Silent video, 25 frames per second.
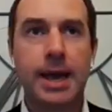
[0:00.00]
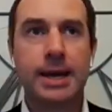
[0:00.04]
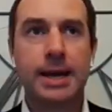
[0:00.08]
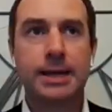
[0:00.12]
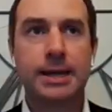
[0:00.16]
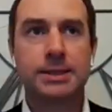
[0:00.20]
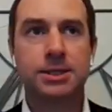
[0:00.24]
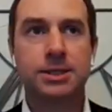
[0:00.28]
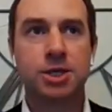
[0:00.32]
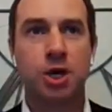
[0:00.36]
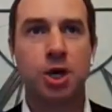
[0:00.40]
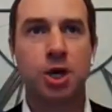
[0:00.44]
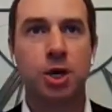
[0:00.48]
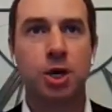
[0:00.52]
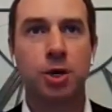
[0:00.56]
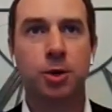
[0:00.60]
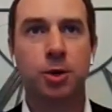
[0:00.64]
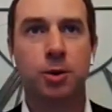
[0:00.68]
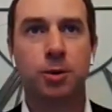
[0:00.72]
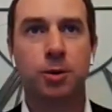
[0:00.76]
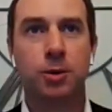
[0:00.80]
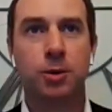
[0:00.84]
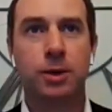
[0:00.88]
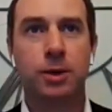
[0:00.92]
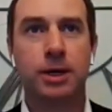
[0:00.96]

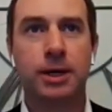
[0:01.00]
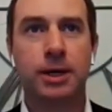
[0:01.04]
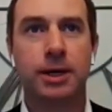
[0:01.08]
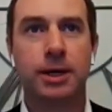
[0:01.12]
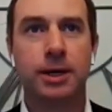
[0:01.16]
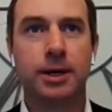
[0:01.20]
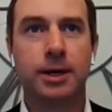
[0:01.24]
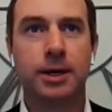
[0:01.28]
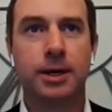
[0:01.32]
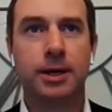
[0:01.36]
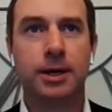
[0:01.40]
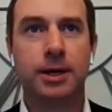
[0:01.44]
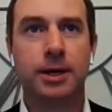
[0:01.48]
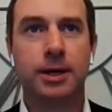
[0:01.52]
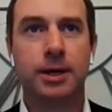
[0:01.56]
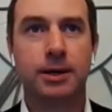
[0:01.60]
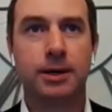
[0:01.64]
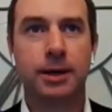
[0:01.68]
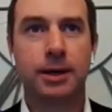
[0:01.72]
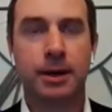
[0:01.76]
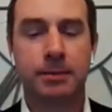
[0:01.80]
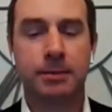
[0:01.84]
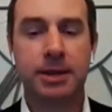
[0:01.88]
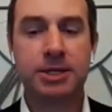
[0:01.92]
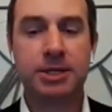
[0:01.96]
so
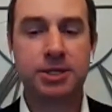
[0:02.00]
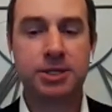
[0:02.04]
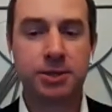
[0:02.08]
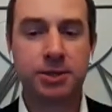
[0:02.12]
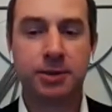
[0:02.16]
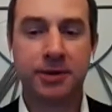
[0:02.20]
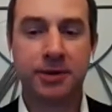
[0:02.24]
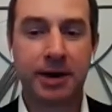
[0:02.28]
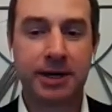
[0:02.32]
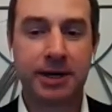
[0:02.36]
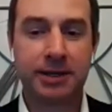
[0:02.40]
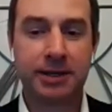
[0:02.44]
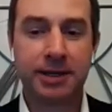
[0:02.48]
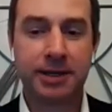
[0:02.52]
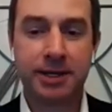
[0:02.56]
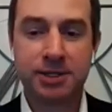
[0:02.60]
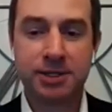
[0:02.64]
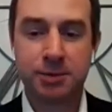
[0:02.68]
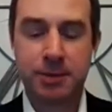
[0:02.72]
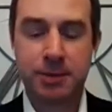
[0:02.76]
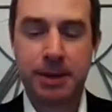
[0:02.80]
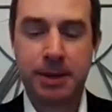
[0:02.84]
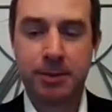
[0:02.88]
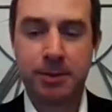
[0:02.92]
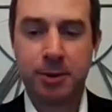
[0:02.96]
I mentioned we got a
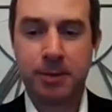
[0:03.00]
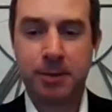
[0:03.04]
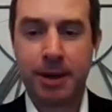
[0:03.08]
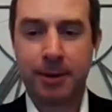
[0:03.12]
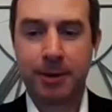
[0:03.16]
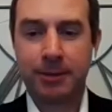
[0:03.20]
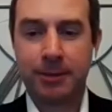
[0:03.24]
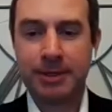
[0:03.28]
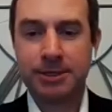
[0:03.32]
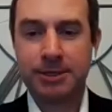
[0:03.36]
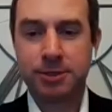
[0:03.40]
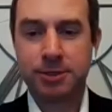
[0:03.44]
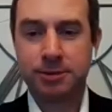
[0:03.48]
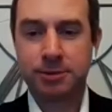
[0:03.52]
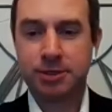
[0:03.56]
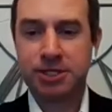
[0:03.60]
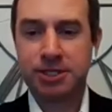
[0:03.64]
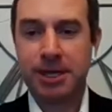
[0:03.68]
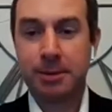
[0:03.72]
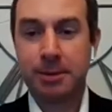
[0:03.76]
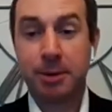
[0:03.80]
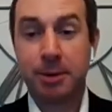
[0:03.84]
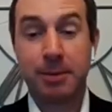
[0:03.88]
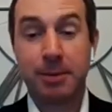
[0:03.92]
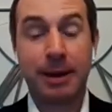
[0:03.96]
dozen people on my research
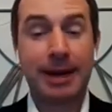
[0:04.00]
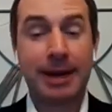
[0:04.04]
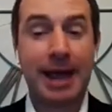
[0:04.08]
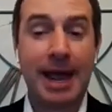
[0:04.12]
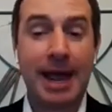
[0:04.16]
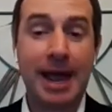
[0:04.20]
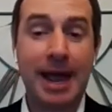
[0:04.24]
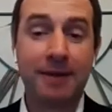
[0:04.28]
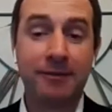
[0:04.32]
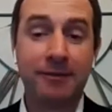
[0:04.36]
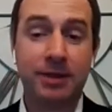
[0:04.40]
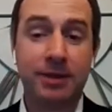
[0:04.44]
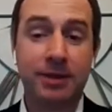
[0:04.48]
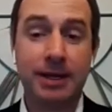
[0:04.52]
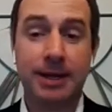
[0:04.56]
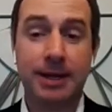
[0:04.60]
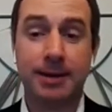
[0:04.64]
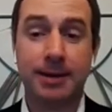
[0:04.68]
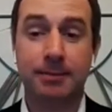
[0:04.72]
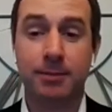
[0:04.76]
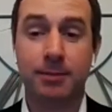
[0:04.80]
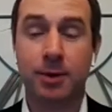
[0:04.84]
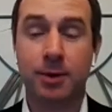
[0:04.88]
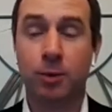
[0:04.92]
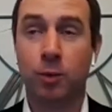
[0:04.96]
team. About half of
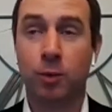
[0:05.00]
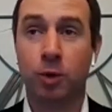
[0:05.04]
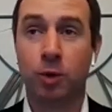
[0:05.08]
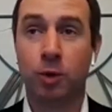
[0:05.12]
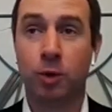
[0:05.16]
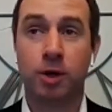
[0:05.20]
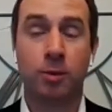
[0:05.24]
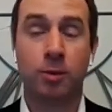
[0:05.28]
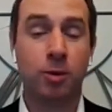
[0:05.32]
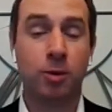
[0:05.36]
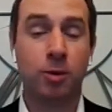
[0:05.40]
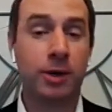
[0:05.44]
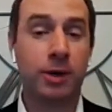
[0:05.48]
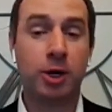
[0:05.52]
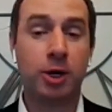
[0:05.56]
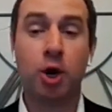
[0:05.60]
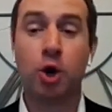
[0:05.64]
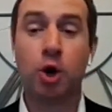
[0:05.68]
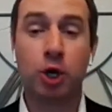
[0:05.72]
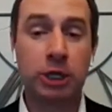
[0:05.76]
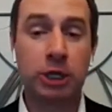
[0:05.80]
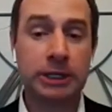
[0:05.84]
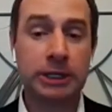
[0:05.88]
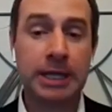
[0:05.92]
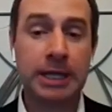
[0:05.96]
them work on what we call
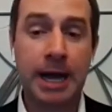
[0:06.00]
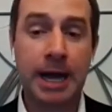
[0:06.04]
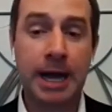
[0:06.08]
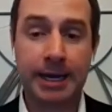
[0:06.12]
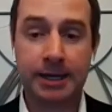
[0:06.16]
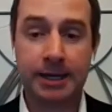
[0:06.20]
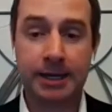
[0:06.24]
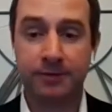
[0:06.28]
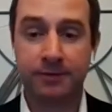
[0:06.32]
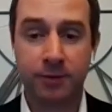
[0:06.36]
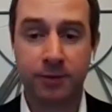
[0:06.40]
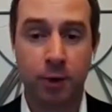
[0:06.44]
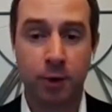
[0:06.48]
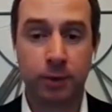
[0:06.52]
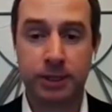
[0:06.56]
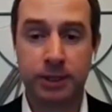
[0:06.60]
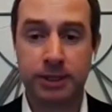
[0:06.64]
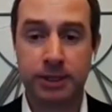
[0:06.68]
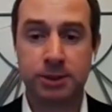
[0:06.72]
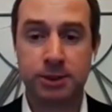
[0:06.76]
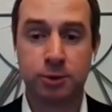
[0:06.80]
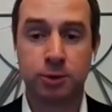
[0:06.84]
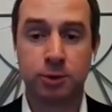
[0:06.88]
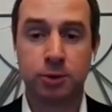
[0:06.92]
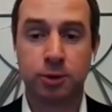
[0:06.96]
client
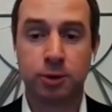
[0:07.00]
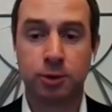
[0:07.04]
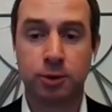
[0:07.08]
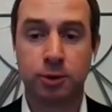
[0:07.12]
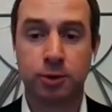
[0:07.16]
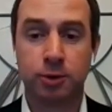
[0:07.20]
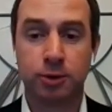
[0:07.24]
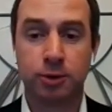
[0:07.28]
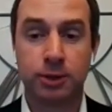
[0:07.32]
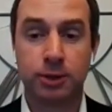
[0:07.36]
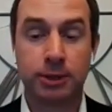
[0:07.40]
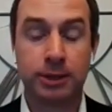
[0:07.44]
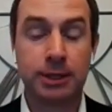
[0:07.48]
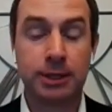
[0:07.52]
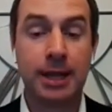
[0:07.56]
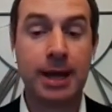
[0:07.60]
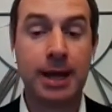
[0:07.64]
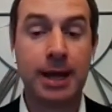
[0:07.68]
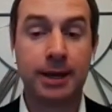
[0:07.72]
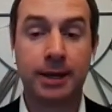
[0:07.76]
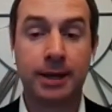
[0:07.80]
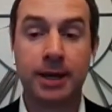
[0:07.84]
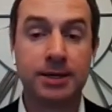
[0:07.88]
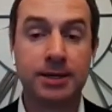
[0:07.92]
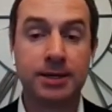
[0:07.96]
focused or
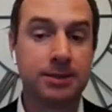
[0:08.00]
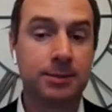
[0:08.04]
custom